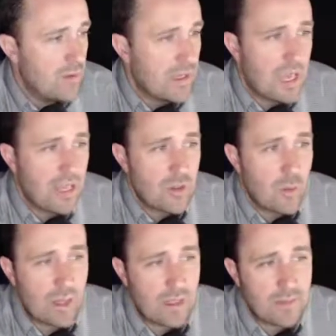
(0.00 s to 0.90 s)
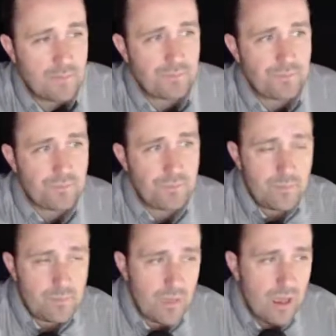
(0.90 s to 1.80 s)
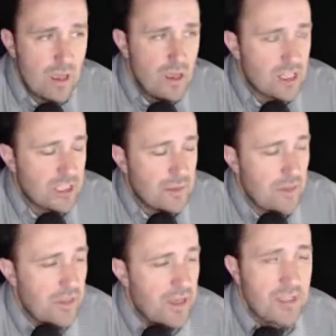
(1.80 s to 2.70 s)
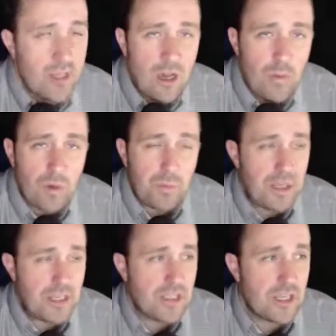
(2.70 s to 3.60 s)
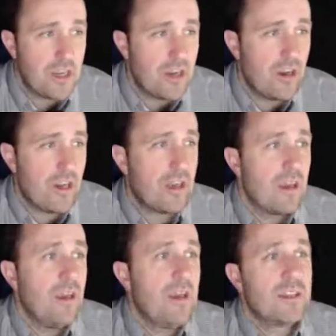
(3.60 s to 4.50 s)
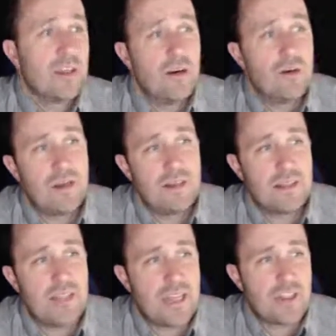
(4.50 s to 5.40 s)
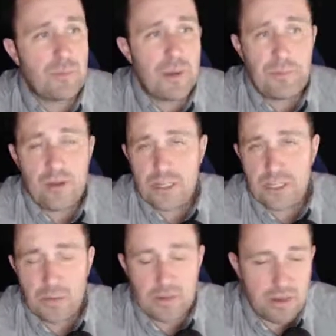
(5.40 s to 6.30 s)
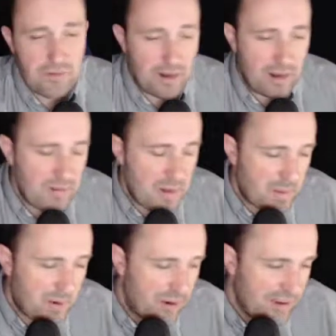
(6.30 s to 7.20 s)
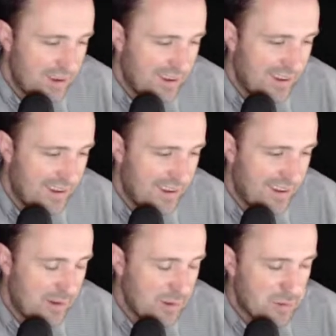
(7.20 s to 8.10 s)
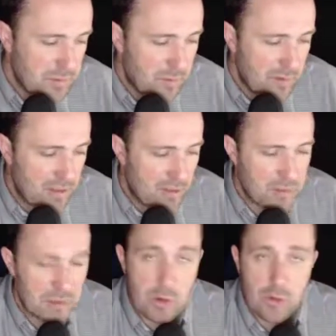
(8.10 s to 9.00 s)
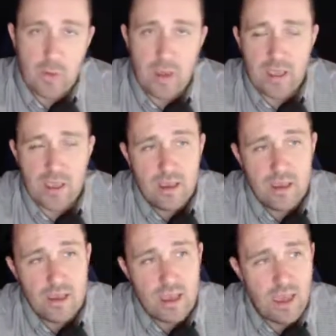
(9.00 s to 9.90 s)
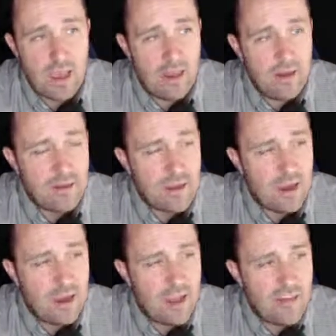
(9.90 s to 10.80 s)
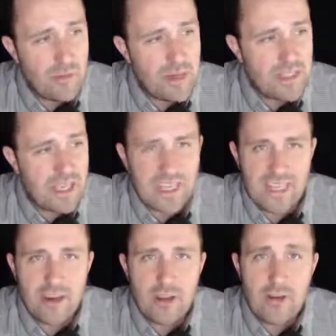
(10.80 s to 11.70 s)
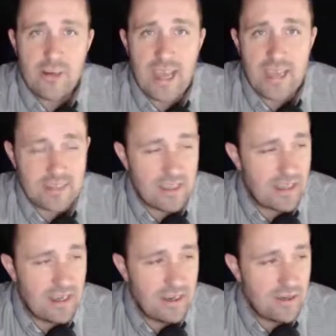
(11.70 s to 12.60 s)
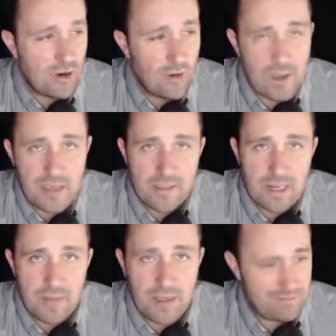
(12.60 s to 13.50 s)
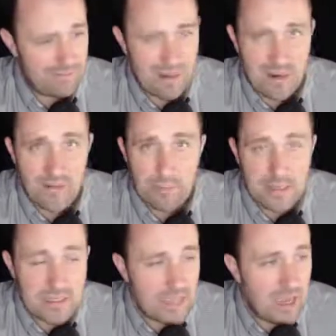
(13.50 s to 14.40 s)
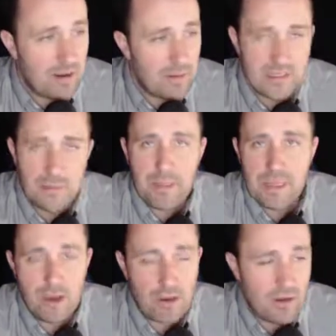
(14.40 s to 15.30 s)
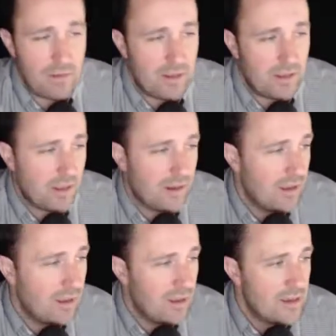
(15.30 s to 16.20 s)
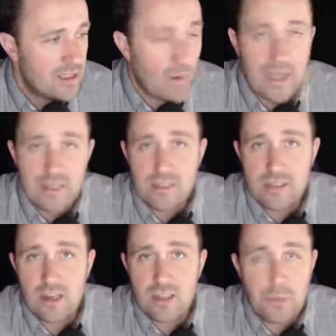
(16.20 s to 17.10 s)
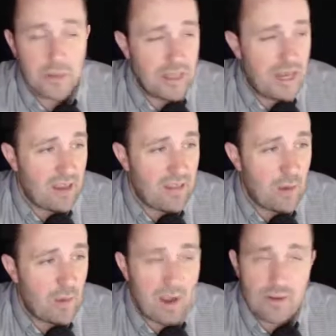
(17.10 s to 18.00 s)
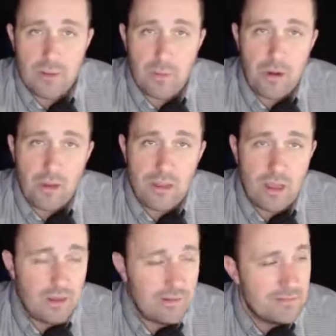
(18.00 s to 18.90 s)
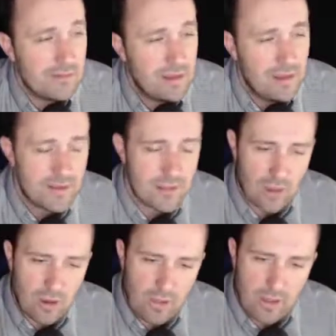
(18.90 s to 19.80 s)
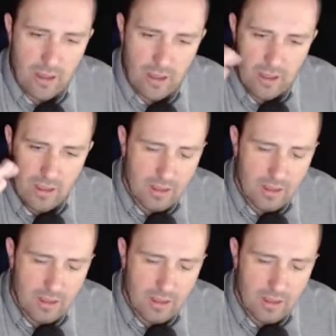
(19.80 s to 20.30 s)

to engage quickly. Some other things on workplace security. So disaster preparation, recovering. I remember uh, I was at Boeing and there was an earthquake and uh, everybody's like getting under their desk and getting in doorways and I'm like whatever peace out I was in a big concrete building so I hit the stairs booked it out of there ran out to the parking lot and saw the